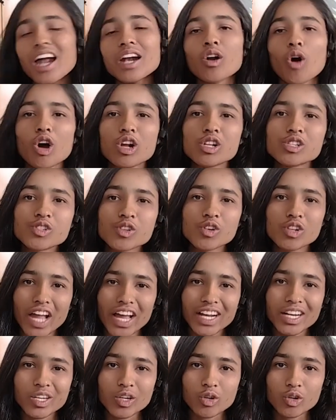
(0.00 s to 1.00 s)
i'd also
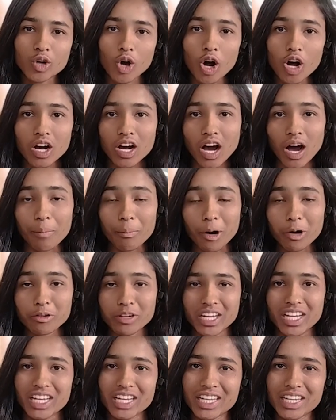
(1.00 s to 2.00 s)
like to talk
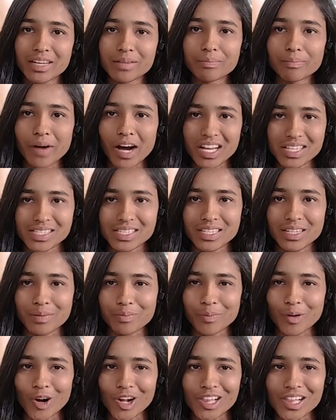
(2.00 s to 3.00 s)
about indian
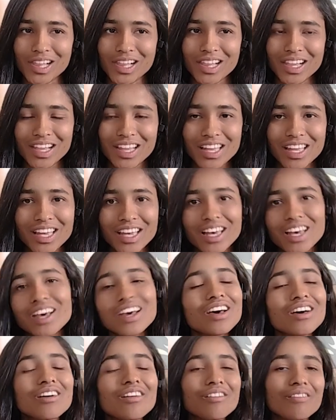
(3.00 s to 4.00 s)
basketball
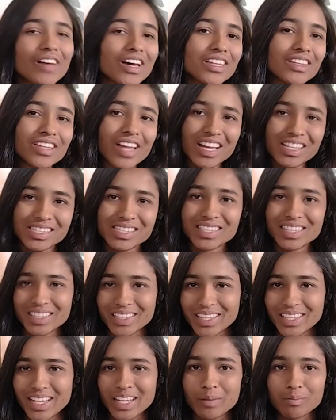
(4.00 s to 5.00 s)
whether that's the
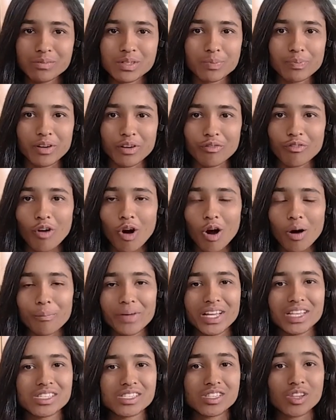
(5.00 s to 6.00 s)
team's
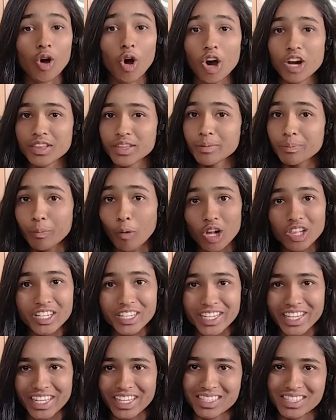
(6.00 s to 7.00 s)
performance or the
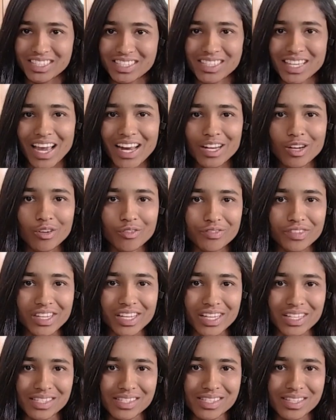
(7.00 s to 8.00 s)
politics side of
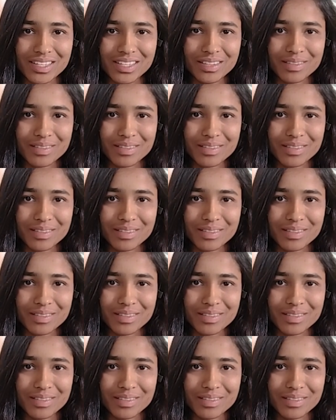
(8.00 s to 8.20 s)
things.